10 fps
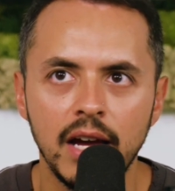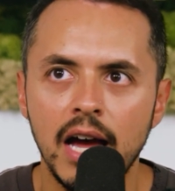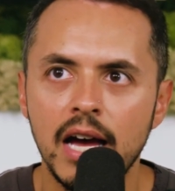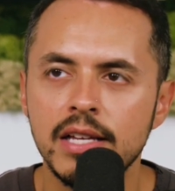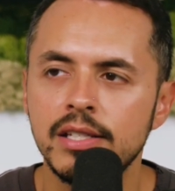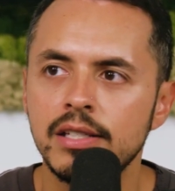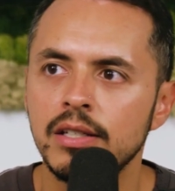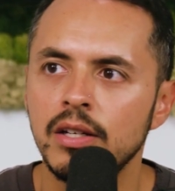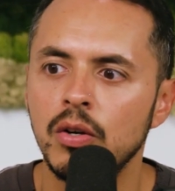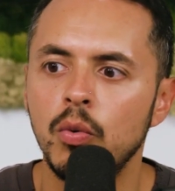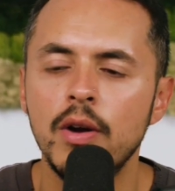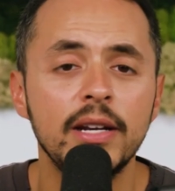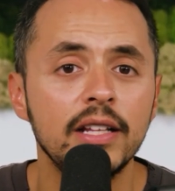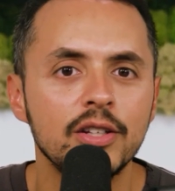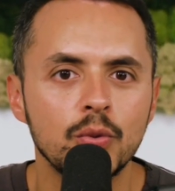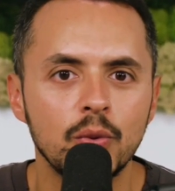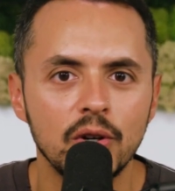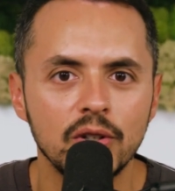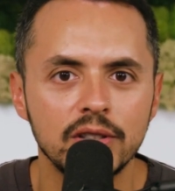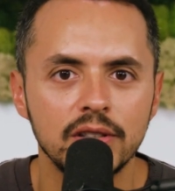as women in this
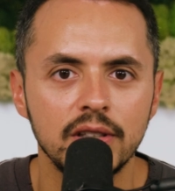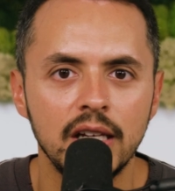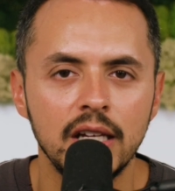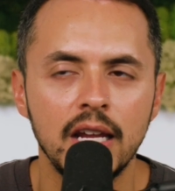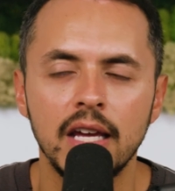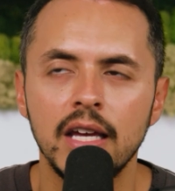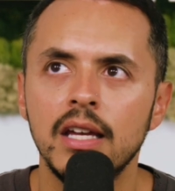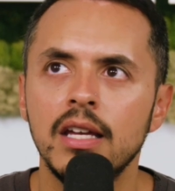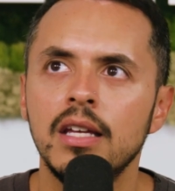world, in a